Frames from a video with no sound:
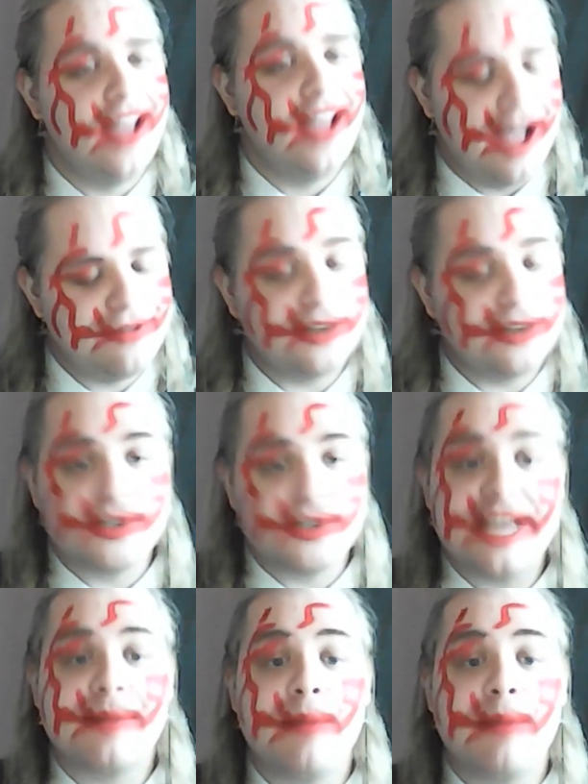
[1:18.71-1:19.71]
I felt her
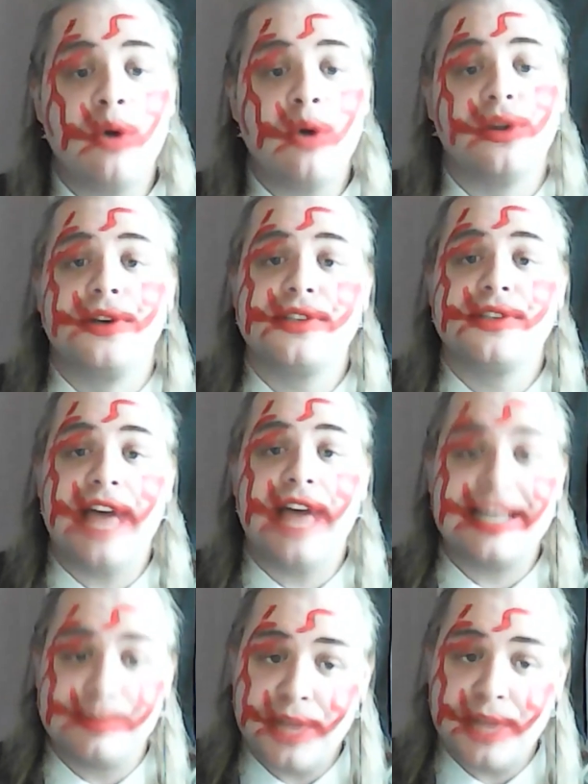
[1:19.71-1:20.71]
take my molars,
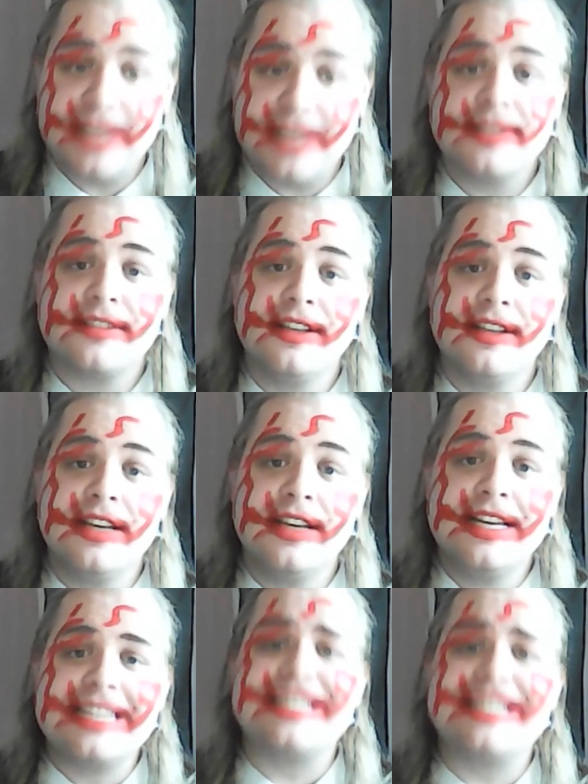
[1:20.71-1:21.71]
and in place,
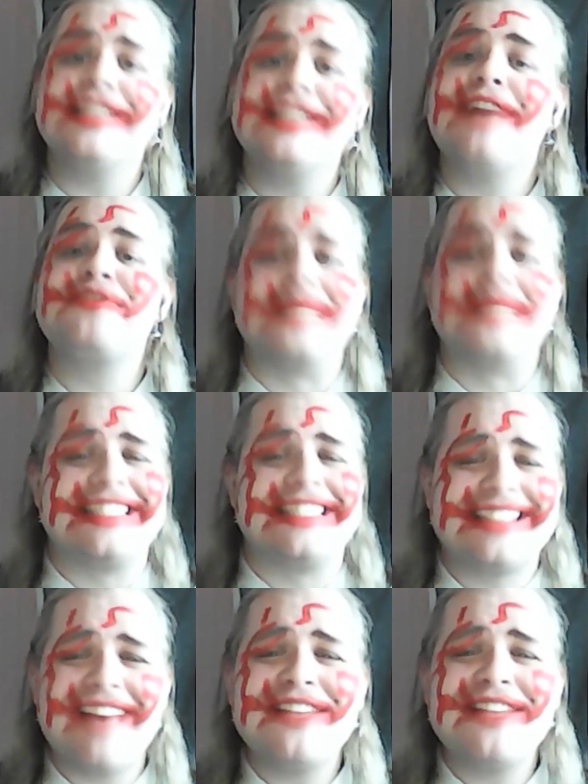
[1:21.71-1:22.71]
she left me
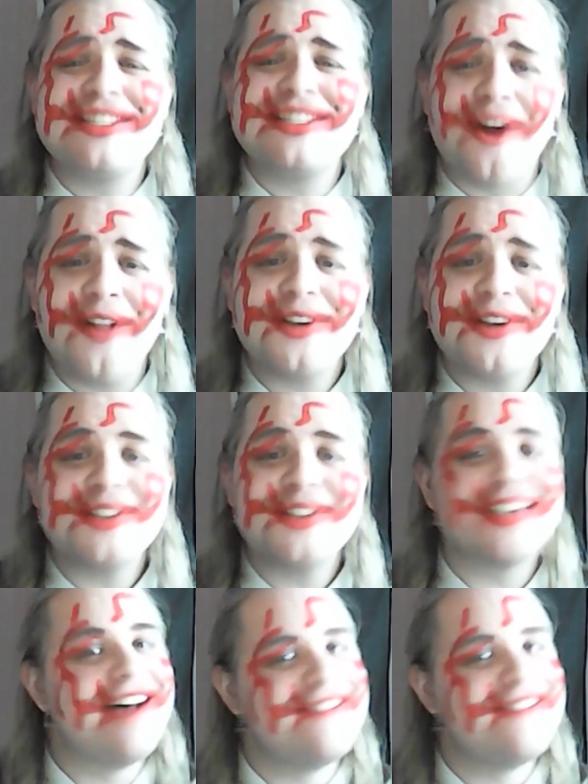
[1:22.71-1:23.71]

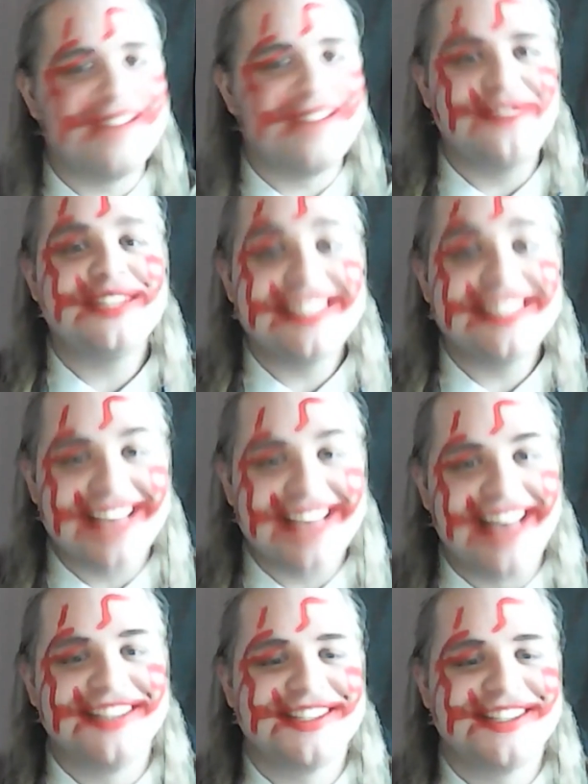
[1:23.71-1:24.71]

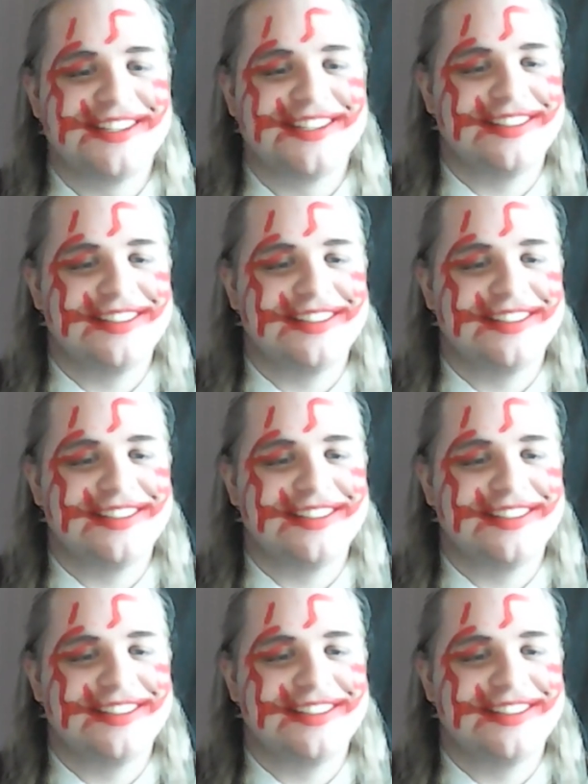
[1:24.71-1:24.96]
$7.50.